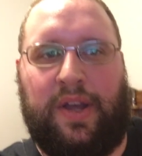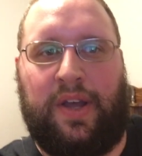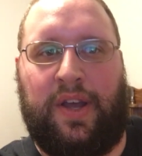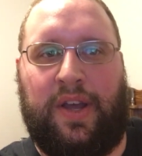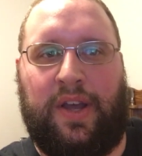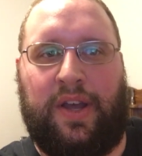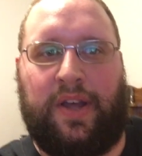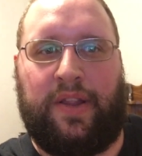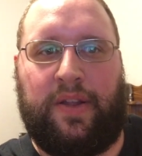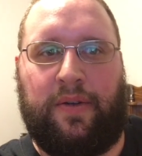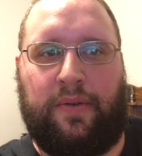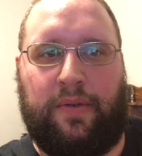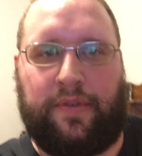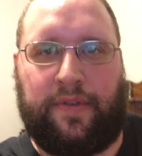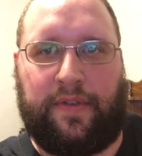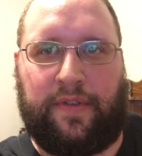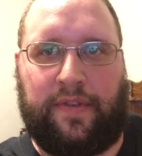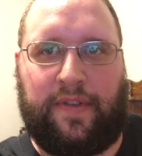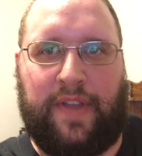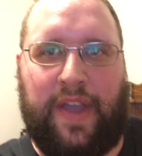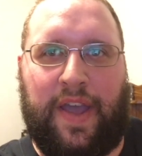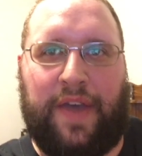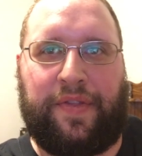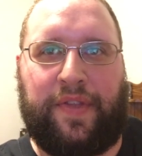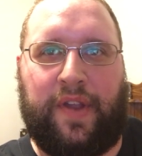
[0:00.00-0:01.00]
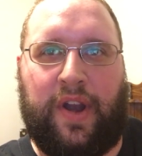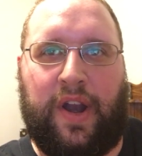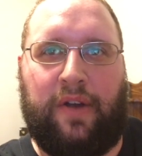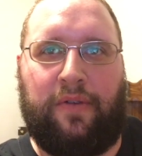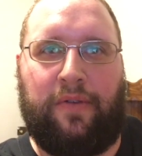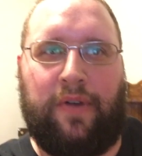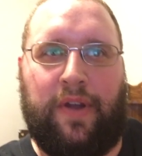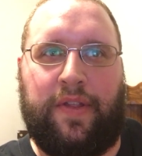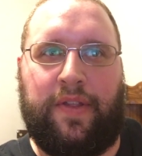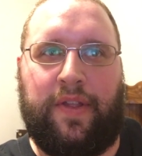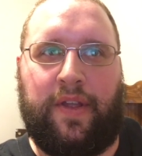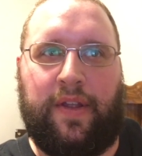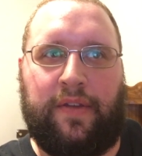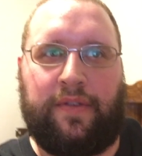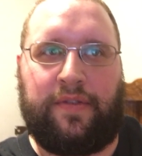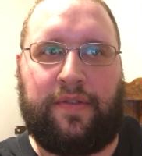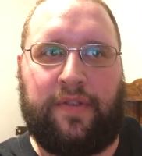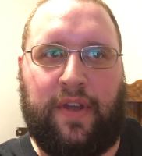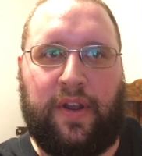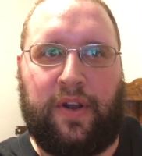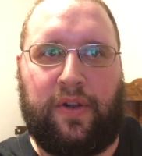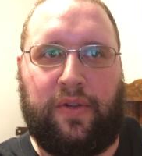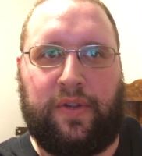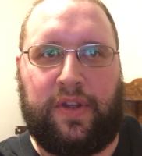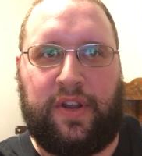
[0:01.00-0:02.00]
There was a stat that I read that
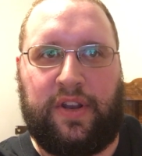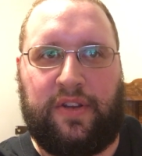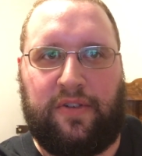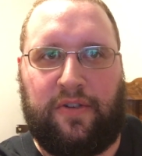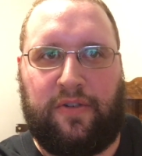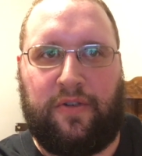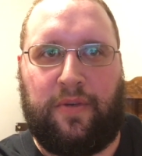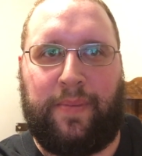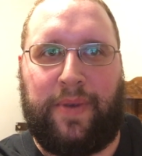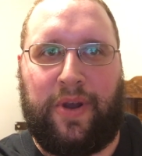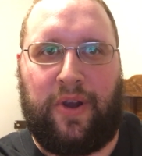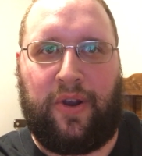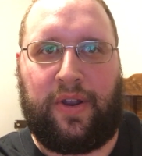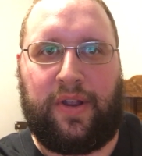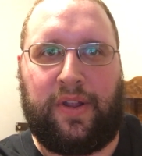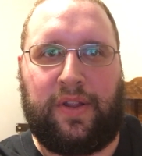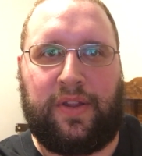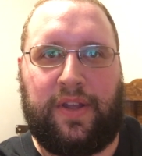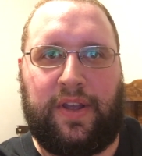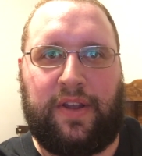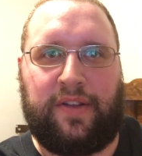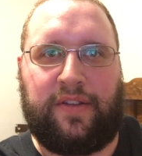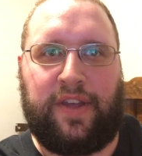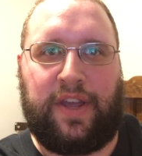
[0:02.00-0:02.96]
said only 2 American League